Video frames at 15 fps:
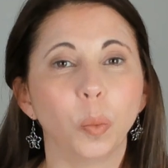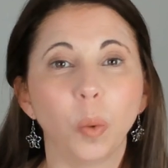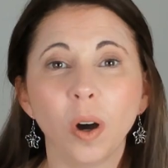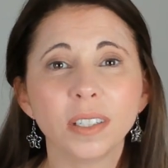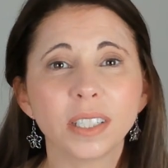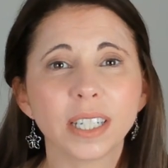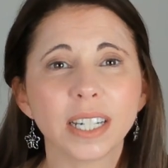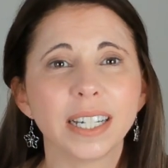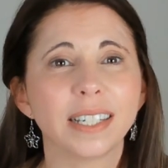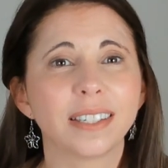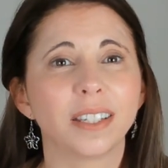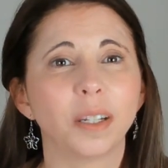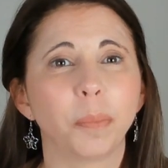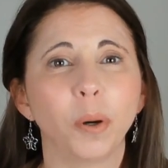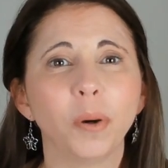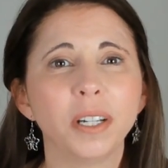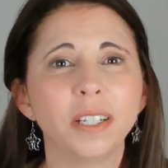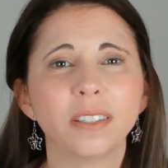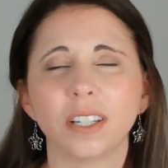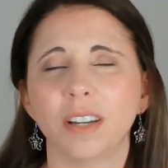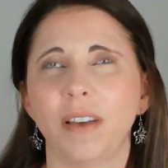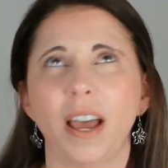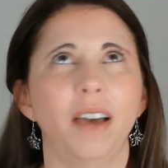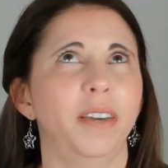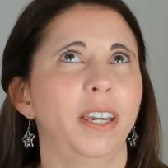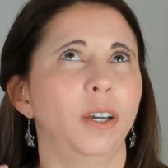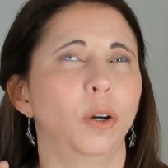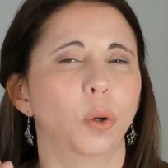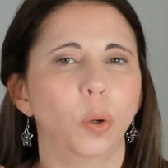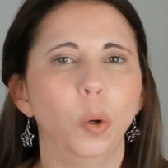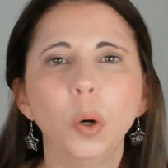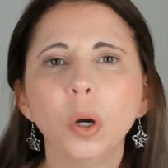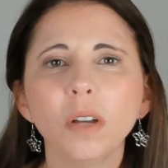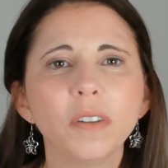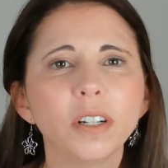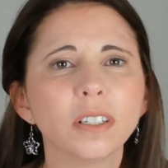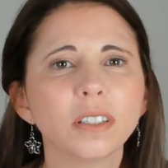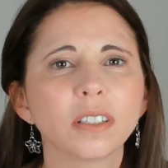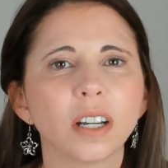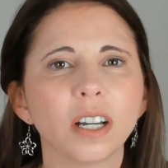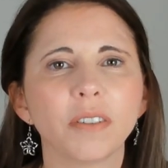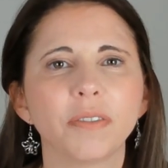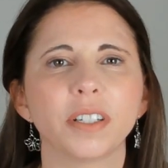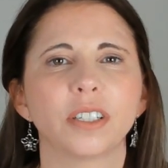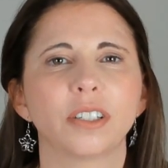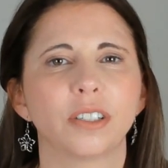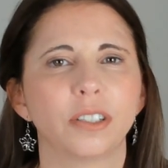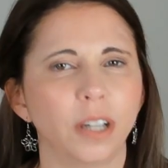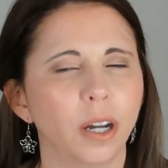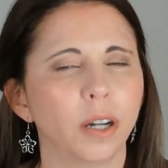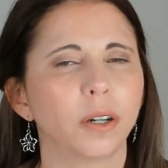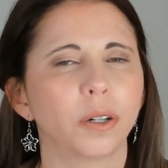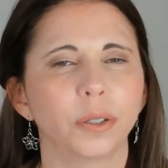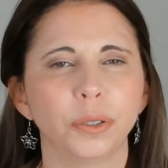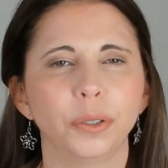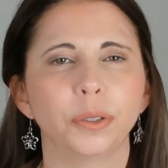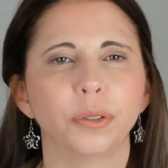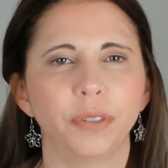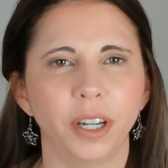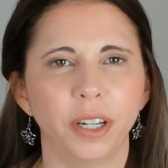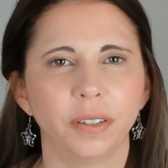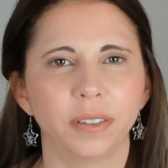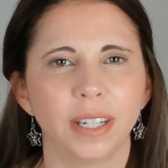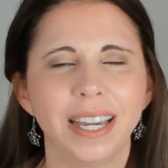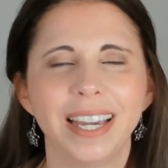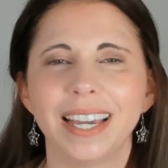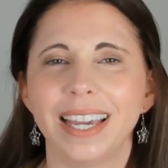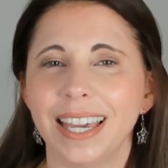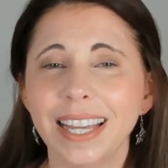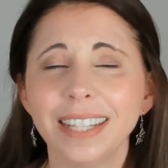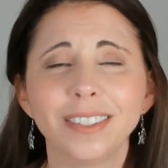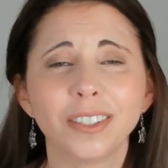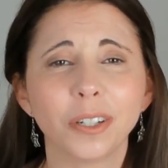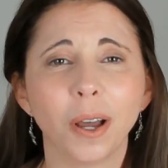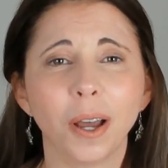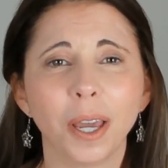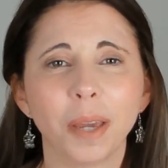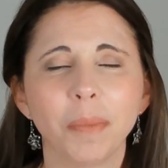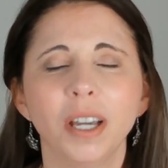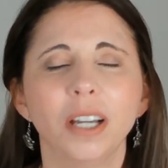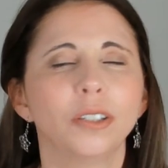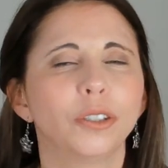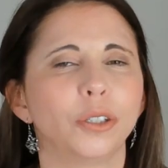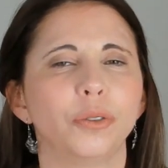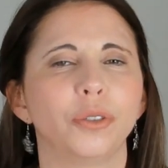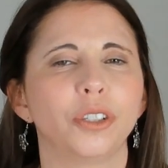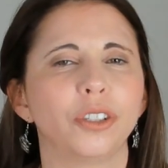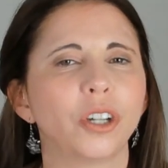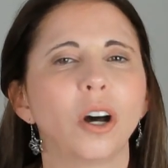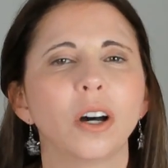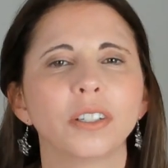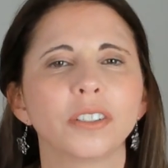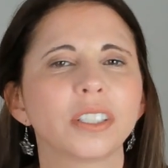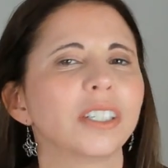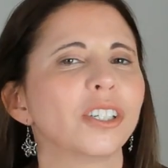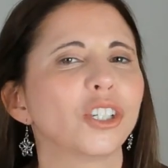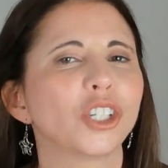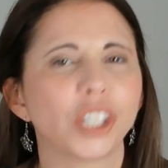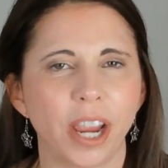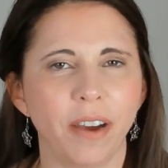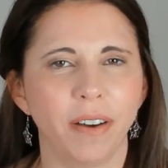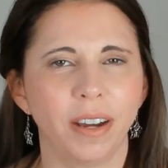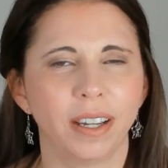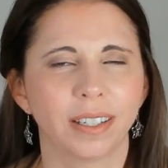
What is the point of having all of your stuff stuck on your phone? It's time to start sharing.